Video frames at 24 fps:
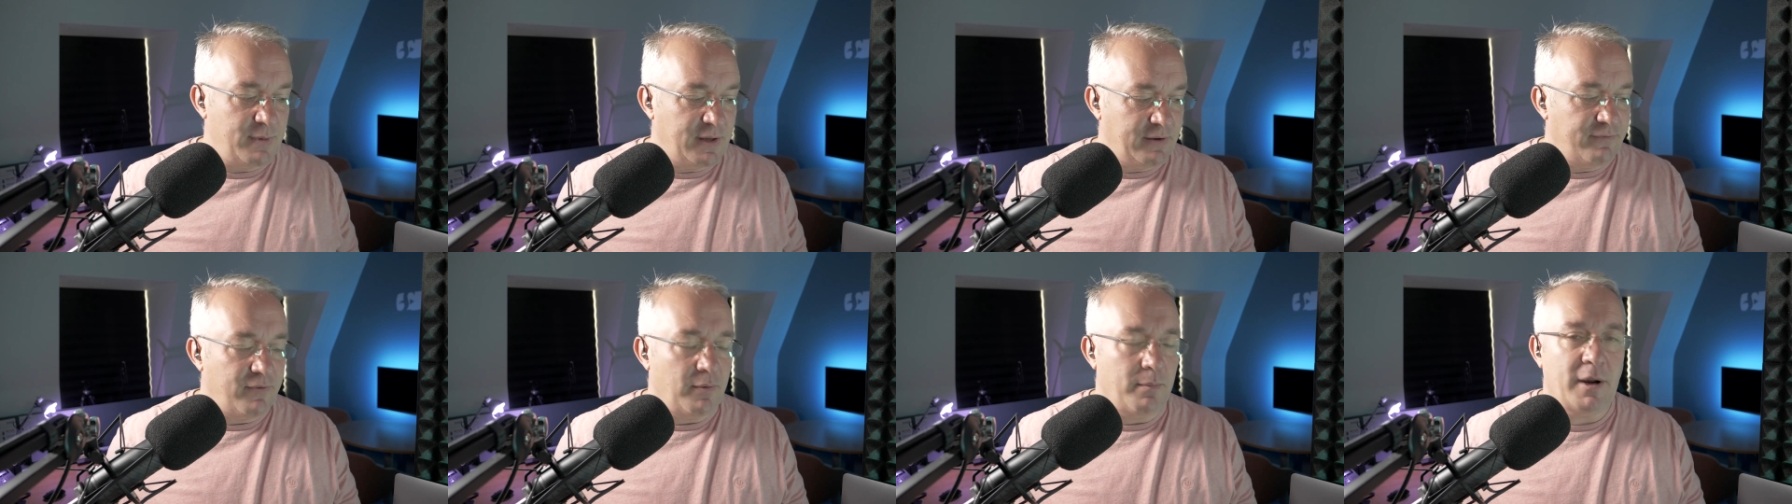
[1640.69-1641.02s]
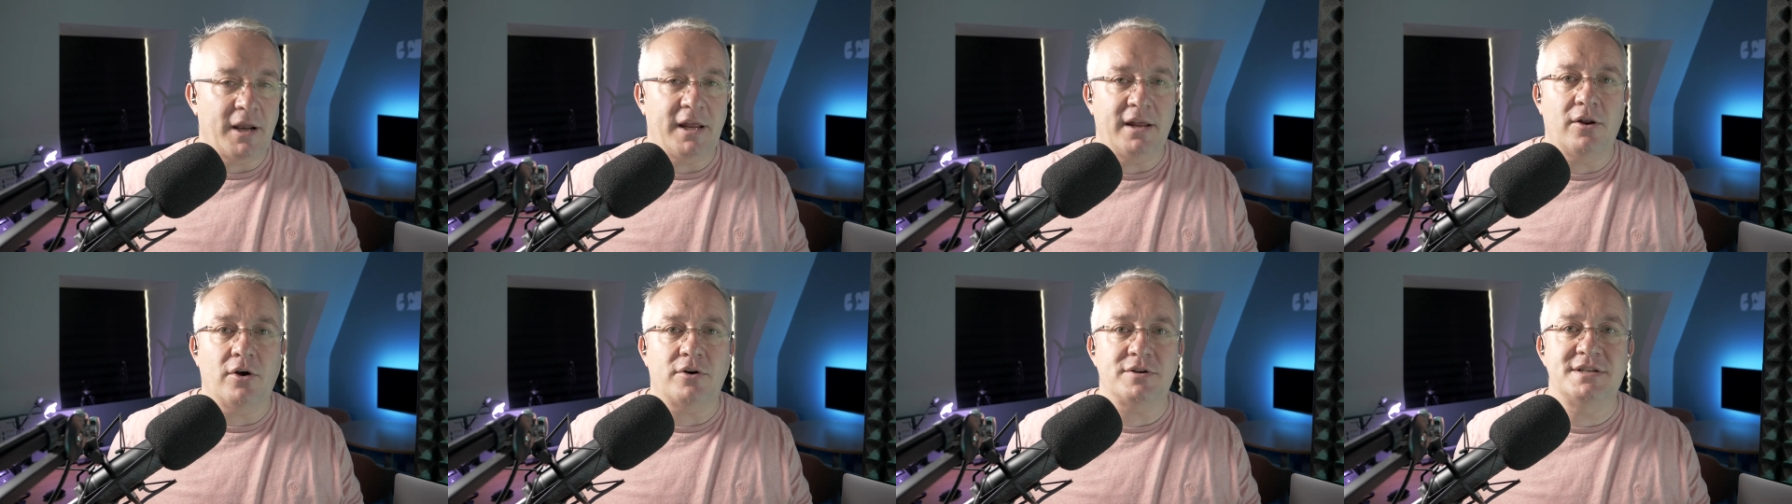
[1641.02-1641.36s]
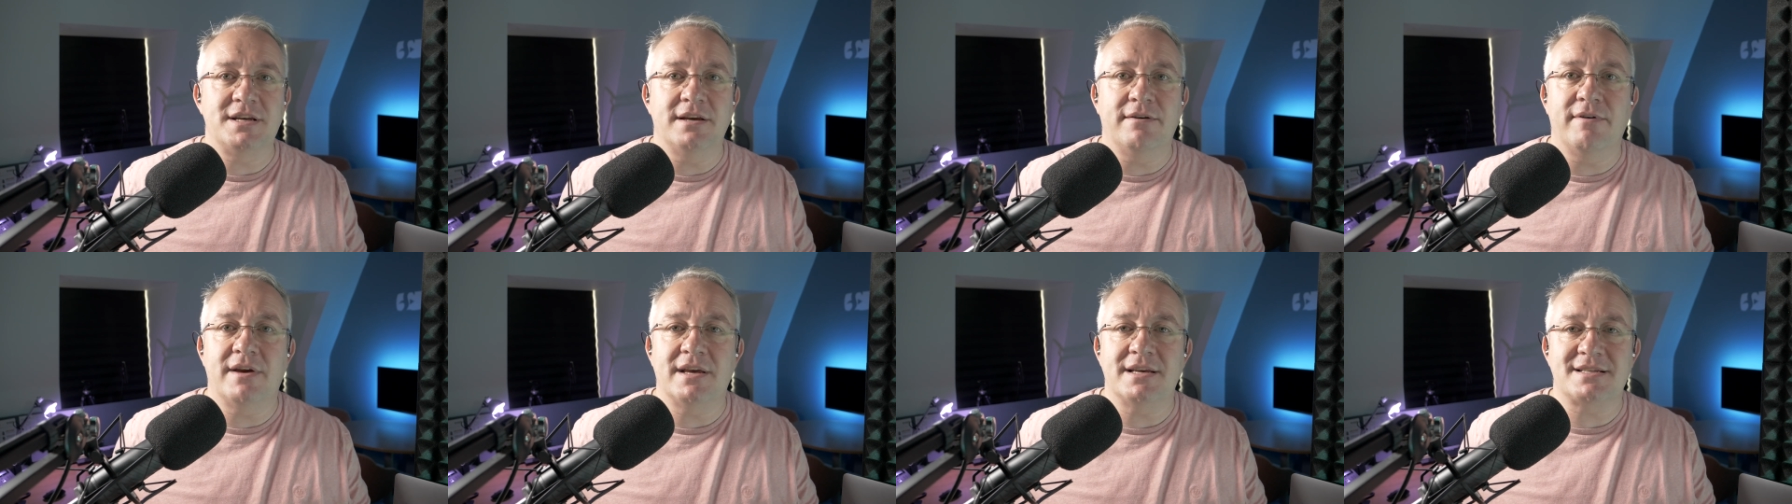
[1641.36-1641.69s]
meaningful money dot
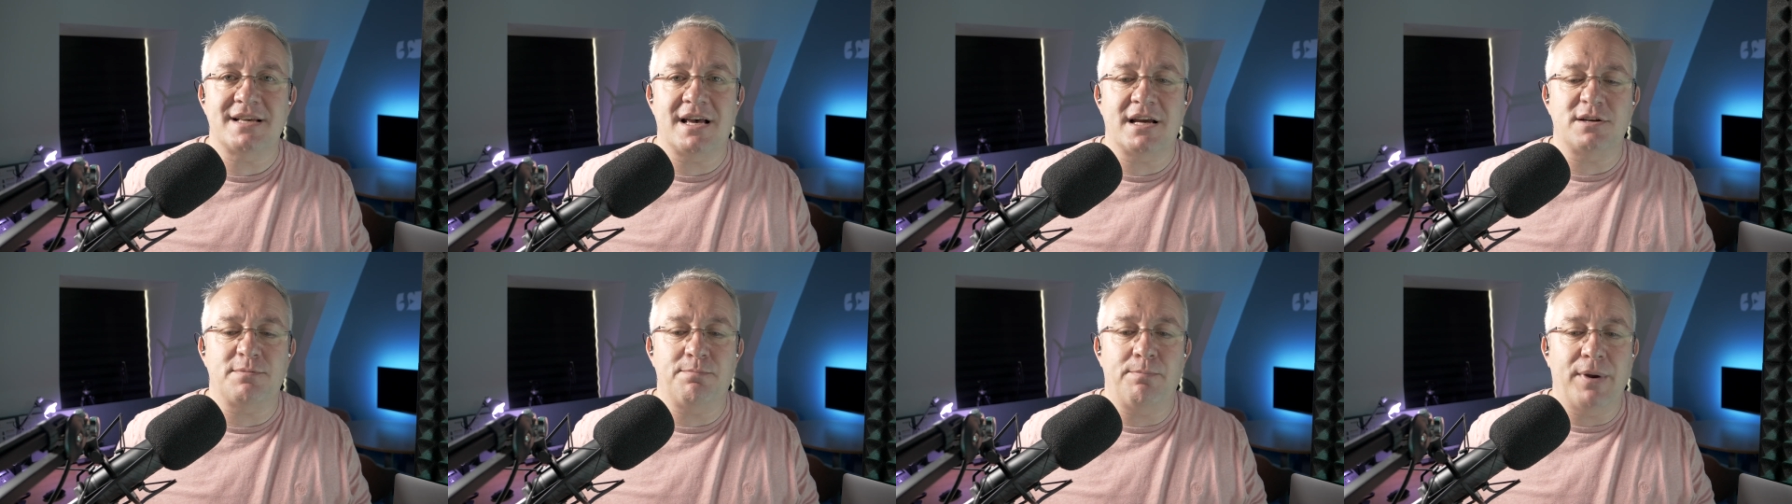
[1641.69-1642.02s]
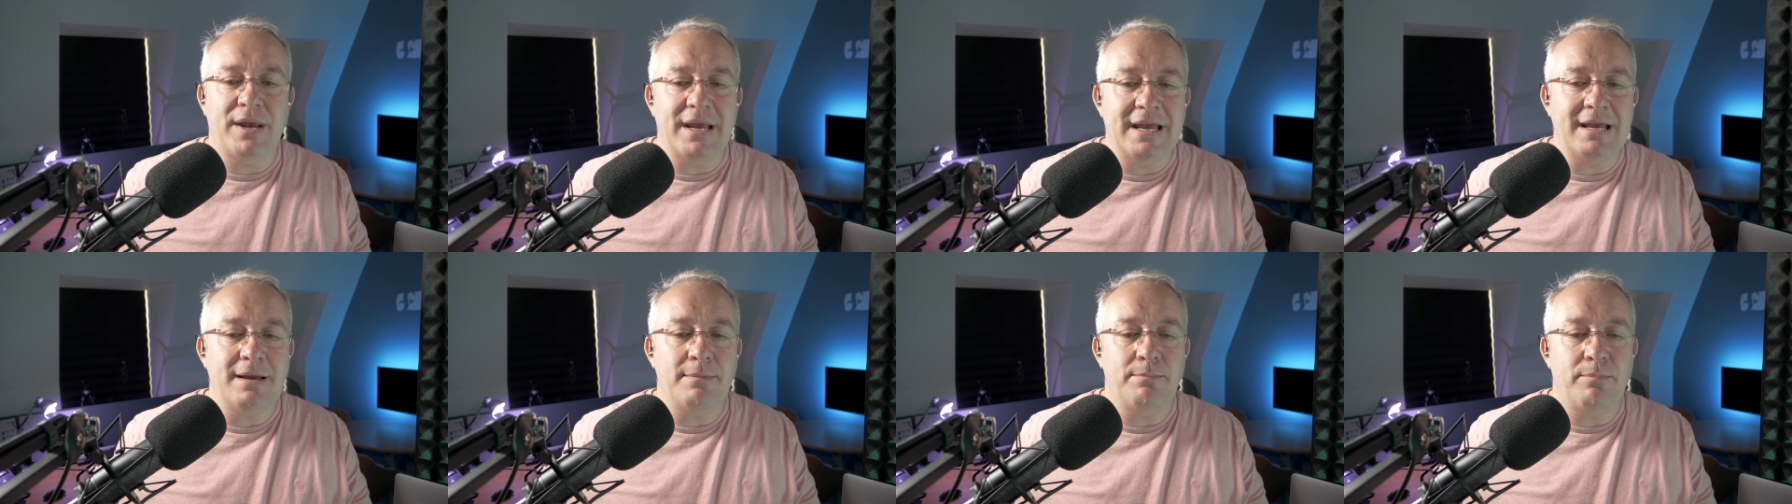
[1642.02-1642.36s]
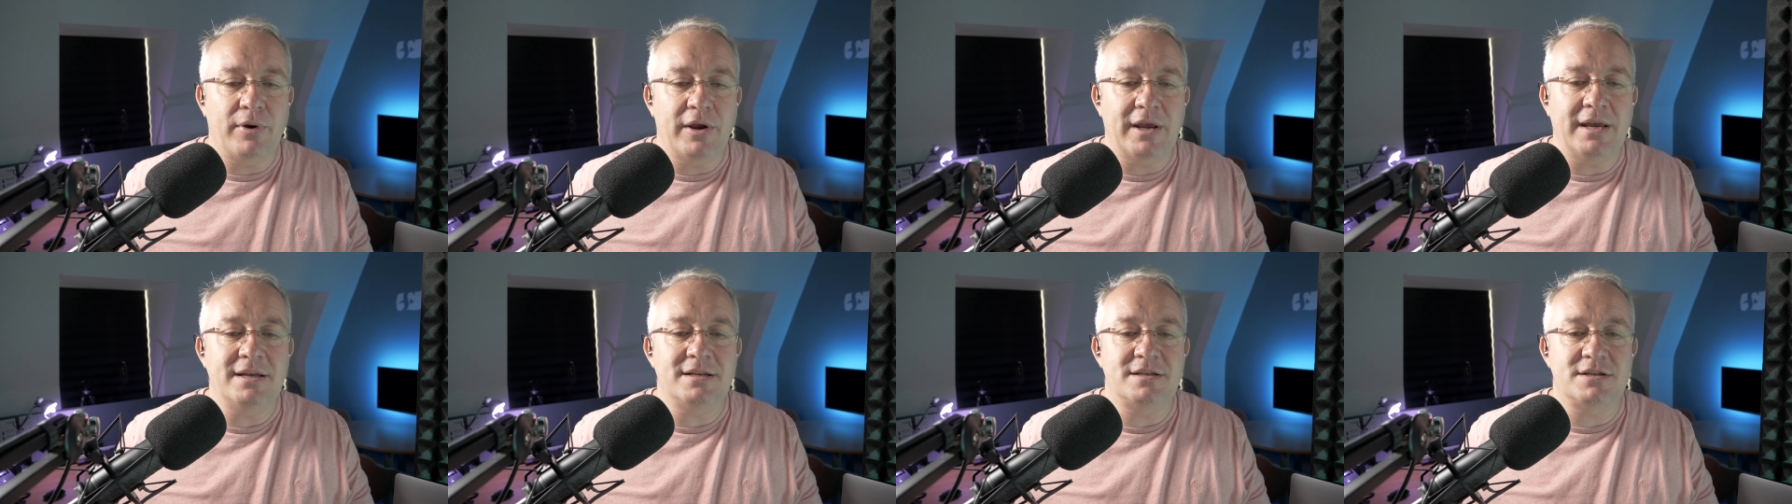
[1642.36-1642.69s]
t v slash p
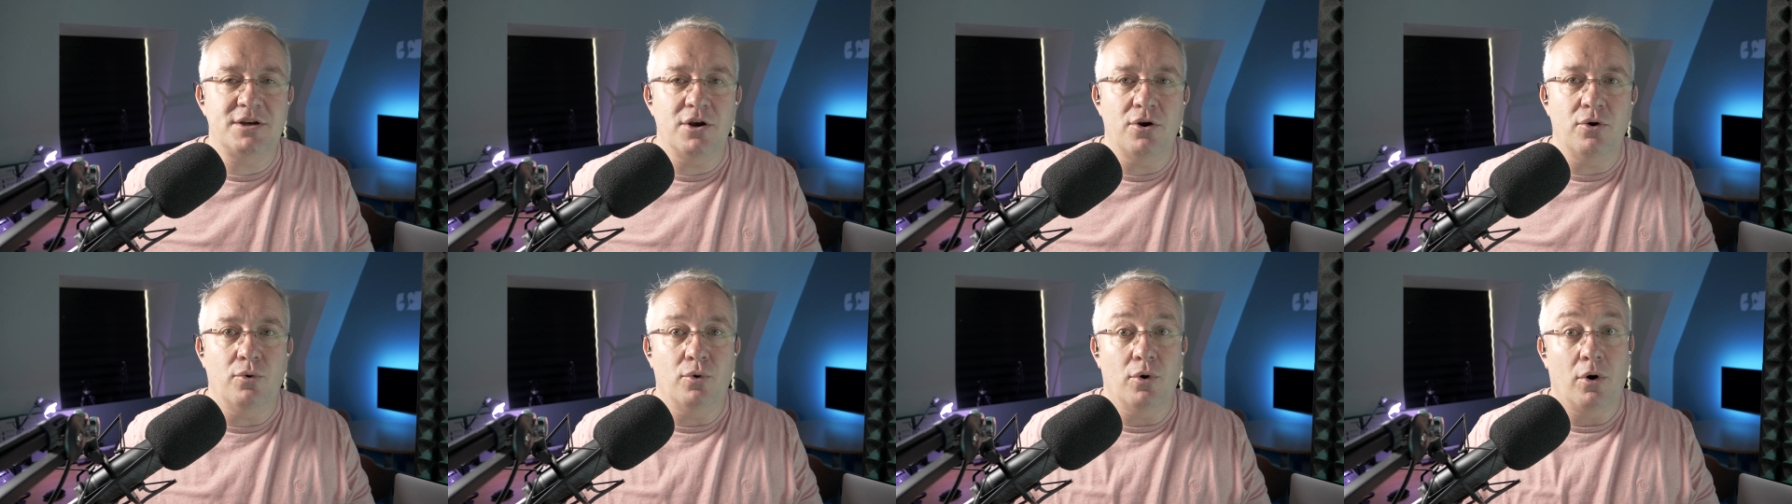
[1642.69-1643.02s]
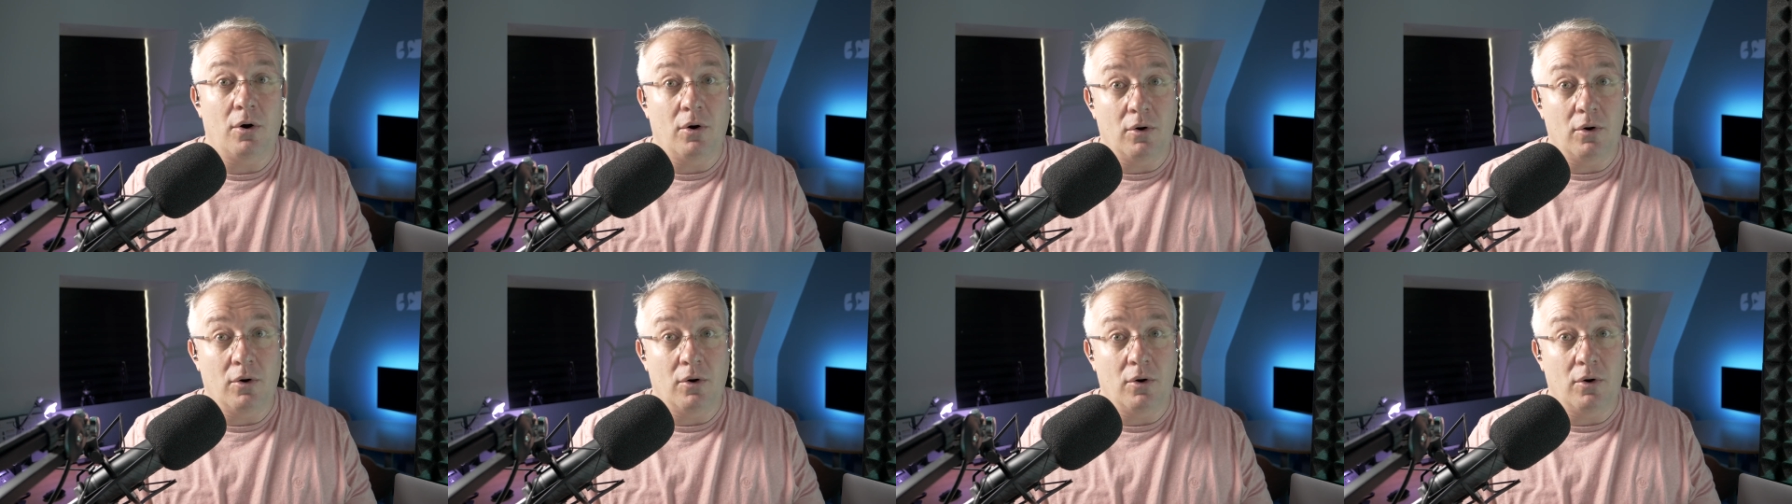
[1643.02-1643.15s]
p two.